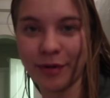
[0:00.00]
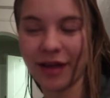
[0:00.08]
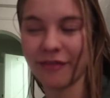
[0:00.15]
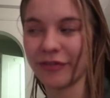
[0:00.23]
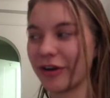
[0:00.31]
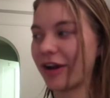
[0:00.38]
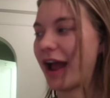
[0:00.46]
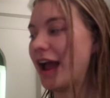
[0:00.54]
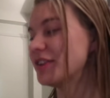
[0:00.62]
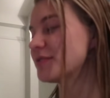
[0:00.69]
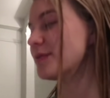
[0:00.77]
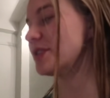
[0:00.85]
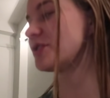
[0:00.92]
and whatever. I
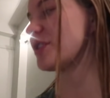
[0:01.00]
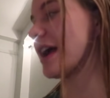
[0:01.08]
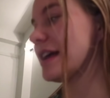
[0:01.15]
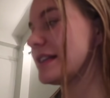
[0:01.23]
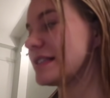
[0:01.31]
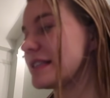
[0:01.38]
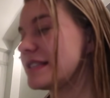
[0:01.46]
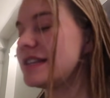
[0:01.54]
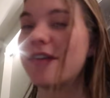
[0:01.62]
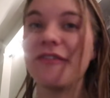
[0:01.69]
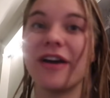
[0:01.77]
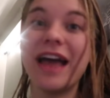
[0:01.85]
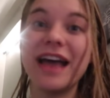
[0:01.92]
just wanted to try it because the
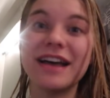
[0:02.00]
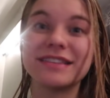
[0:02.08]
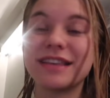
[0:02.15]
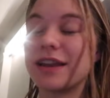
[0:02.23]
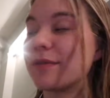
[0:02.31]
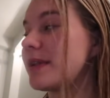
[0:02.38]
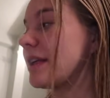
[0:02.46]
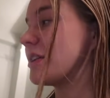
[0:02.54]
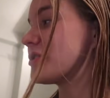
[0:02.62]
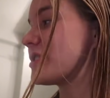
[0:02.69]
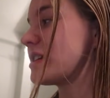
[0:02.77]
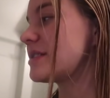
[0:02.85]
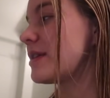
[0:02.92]
stuff sounded really
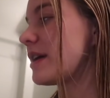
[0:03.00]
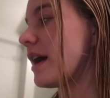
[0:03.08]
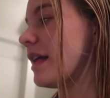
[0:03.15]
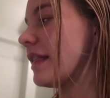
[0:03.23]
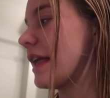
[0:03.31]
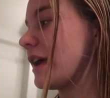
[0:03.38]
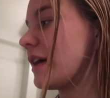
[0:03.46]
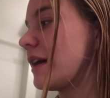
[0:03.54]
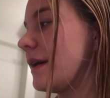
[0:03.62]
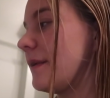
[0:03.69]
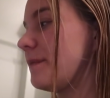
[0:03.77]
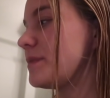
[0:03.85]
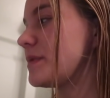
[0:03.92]
interesting, so I got like
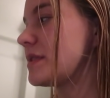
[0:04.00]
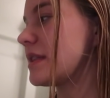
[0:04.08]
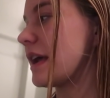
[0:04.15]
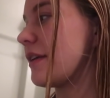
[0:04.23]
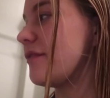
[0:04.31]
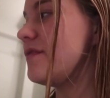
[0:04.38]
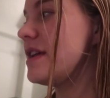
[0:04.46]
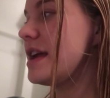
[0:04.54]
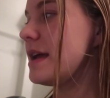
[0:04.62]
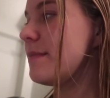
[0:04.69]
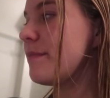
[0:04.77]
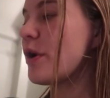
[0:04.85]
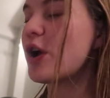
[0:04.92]
a
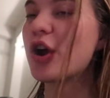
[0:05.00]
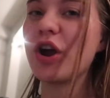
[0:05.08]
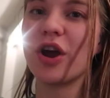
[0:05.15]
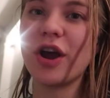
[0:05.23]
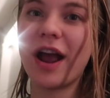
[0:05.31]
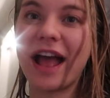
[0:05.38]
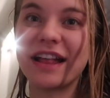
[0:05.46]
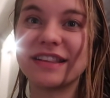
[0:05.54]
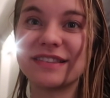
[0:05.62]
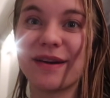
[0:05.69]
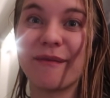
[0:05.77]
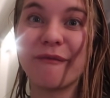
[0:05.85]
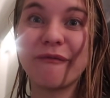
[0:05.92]
vegan burger and
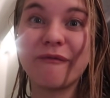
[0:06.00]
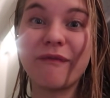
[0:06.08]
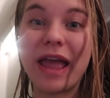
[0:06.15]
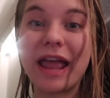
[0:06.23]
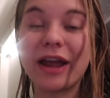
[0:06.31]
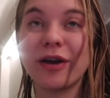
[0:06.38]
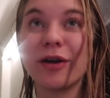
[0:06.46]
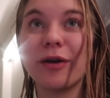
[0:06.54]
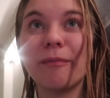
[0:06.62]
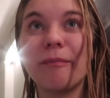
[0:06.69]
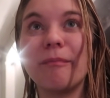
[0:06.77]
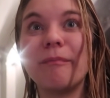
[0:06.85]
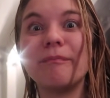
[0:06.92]
some
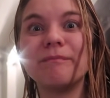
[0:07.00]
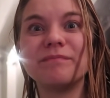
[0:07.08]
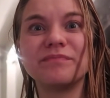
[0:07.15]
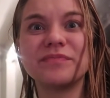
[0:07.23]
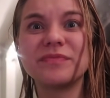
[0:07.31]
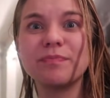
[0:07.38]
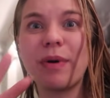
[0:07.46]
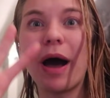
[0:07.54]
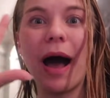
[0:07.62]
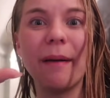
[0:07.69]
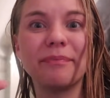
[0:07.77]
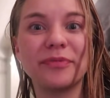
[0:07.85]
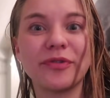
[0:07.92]
air
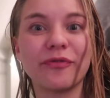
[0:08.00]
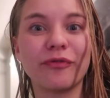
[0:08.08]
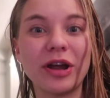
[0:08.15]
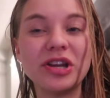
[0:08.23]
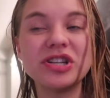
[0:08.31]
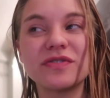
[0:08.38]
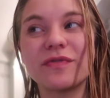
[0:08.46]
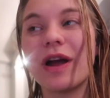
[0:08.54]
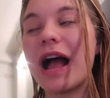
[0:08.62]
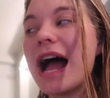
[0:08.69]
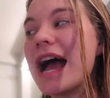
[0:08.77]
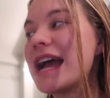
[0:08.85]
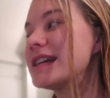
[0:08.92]
popped french
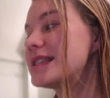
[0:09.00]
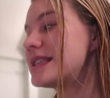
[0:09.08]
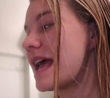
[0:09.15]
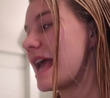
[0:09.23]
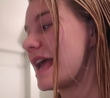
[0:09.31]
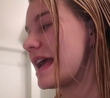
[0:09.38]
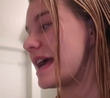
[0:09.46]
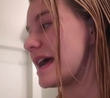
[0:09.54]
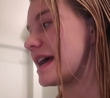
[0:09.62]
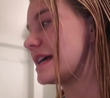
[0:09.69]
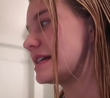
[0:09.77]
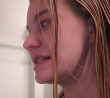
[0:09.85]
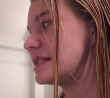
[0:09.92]
fries
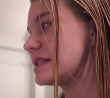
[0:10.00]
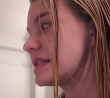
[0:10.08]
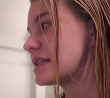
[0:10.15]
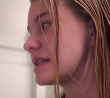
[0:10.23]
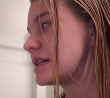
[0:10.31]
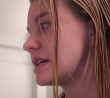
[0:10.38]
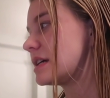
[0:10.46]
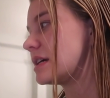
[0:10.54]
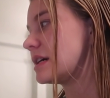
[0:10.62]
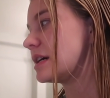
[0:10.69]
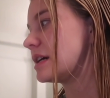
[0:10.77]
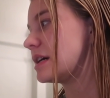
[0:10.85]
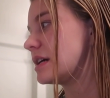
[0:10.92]
and
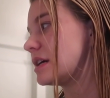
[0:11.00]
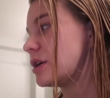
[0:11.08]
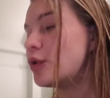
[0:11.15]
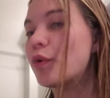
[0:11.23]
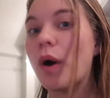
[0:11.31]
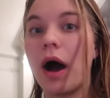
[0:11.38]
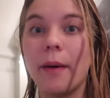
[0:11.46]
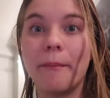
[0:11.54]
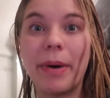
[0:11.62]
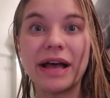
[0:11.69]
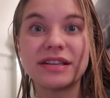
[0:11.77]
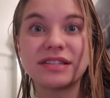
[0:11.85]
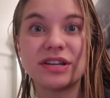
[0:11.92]
a
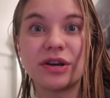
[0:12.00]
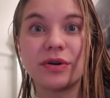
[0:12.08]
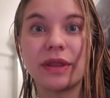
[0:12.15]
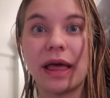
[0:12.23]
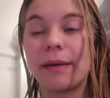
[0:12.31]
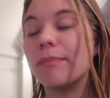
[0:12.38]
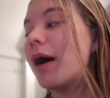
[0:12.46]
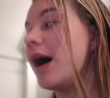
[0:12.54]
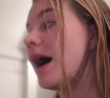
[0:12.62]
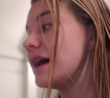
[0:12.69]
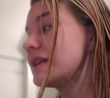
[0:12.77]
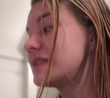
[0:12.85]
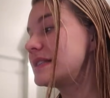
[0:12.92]
pesto like
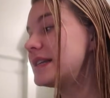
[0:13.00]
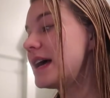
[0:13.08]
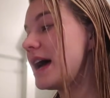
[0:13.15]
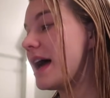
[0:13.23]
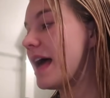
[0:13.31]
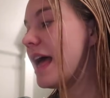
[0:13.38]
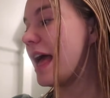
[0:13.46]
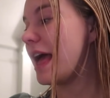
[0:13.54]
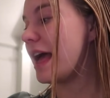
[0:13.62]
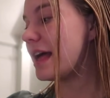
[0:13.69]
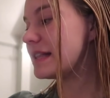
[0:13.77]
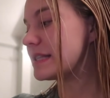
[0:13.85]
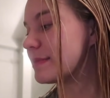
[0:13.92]
pasta,
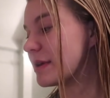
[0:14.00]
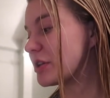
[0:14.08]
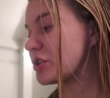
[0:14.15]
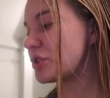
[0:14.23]
some like